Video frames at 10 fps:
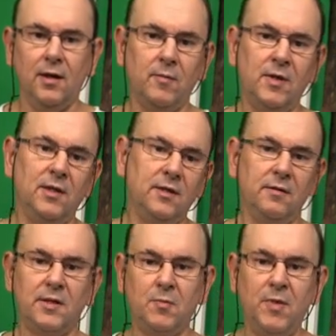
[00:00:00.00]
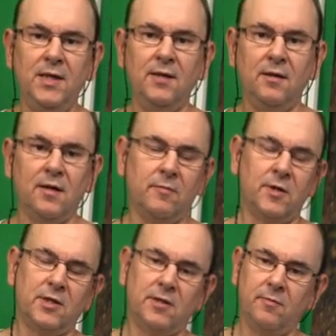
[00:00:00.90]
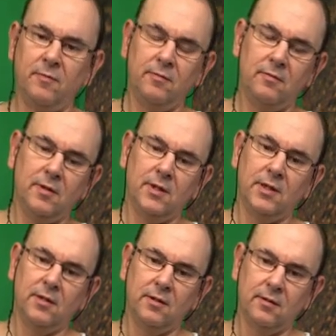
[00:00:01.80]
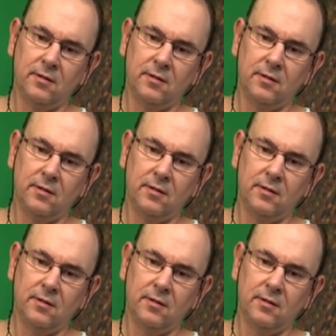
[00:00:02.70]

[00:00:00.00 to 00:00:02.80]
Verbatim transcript: I mean the, the speed, how much, uh,